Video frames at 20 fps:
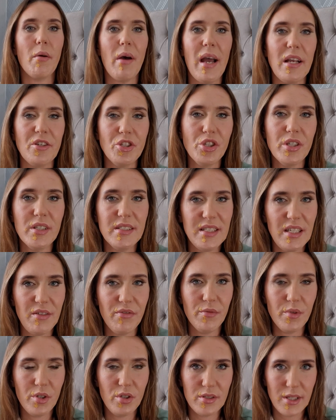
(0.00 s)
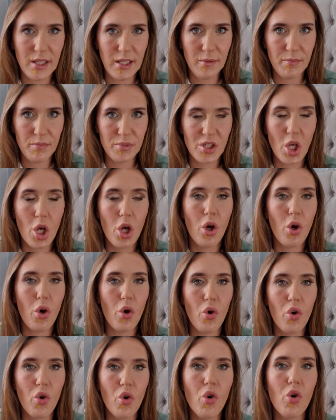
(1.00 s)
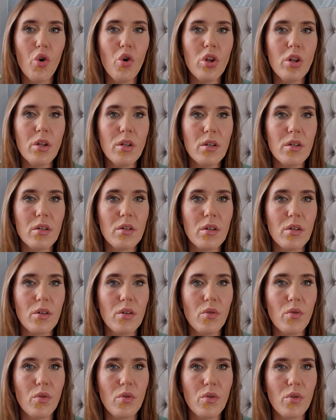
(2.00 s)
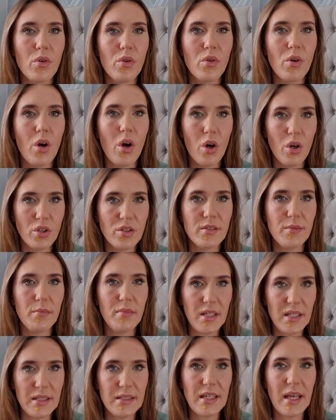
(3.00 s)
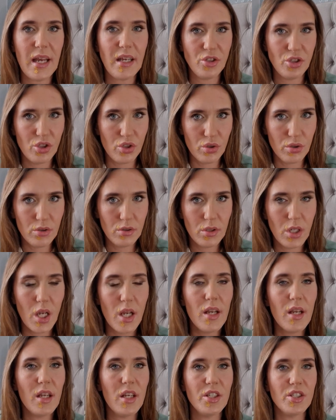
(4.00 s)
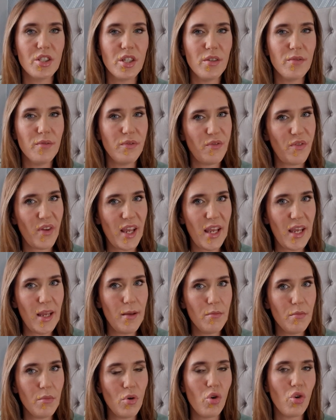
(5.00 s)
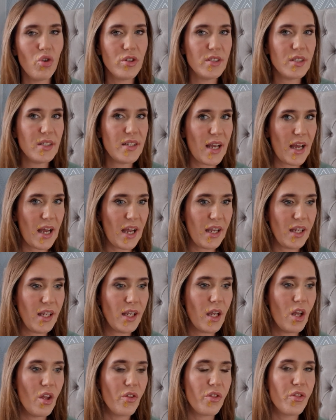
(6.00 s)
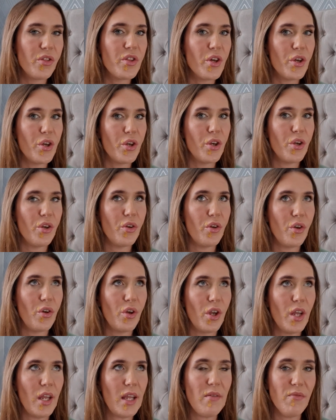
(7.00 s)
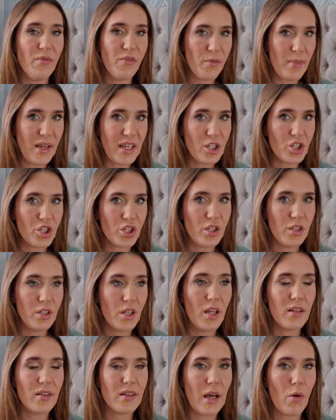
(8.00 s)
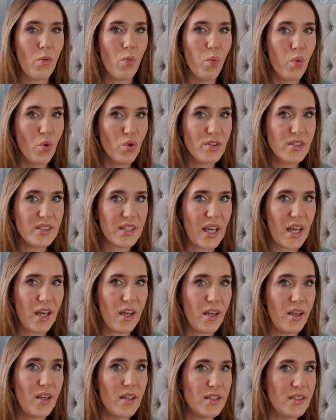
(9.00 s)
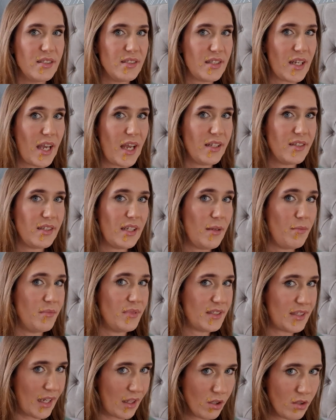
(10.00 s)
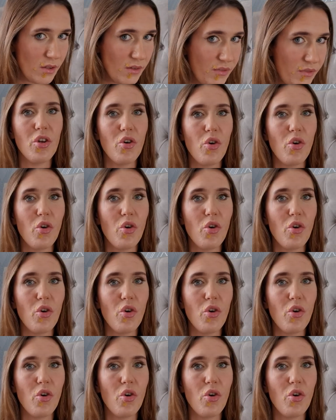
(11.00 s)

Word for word: Now, as you can see from those clips, all Oz Media has done is confirm or deny the information that Wonder said himself.